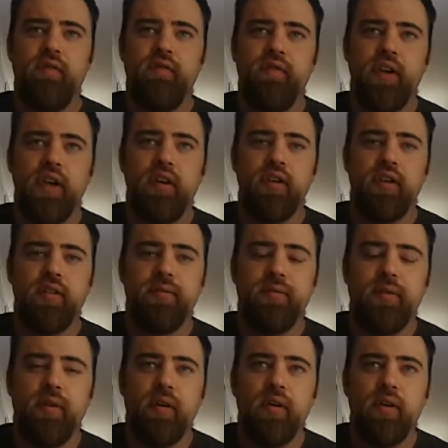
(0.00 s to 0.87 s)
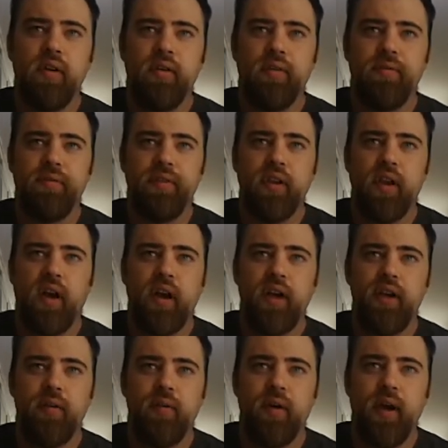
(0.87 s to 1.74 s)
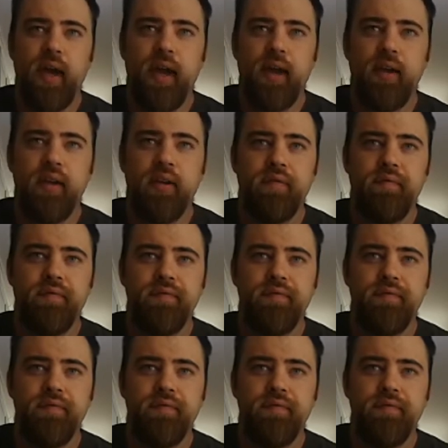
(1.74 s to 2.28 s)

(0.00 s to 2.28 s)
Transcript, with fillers: beautiful flyaway,